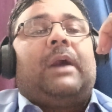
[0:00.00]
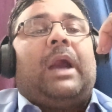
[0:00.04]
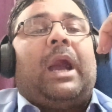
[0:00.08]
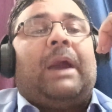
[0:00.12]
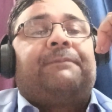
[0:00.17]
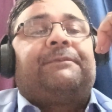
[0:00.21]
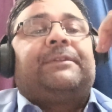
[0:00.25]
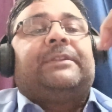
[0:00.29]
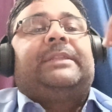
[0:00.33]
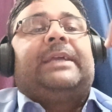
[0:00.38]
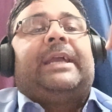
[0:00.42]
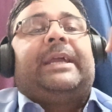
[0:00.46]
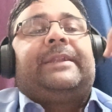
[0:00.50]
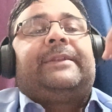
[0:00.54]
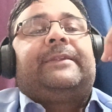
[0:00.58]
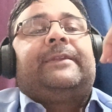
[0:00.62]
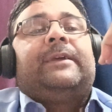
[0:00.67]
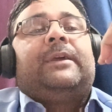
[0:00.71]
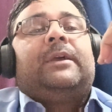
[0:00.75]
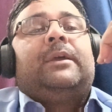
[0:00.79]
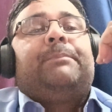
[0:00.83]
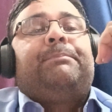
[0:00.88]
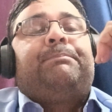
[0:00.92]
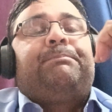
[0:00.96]
after that
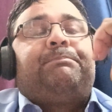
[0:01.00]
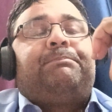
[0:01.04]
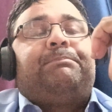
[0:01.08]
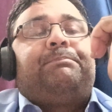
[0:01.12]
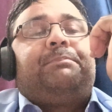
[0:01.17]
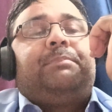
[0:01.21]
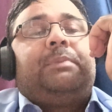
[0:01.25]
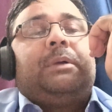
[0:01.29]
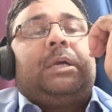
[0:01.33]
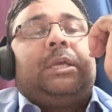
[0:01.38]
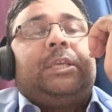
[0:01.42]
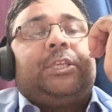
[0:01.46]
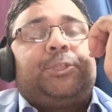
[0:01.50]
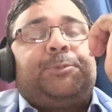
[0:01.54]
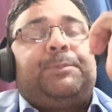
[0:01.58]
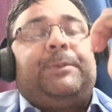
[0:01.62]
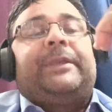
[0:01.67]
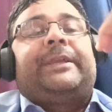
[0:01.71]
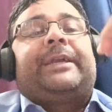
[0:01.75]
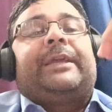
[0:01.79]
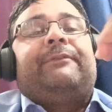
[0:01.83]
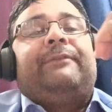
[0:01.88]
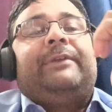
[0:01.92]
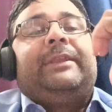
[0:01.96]

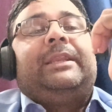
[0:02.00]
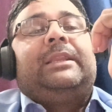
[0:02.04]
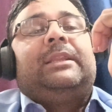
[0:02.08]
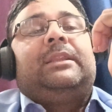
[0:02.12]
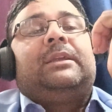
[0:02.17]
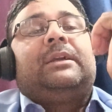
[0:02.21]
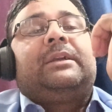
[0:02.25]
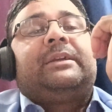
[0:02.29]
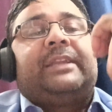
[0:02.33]
speaker will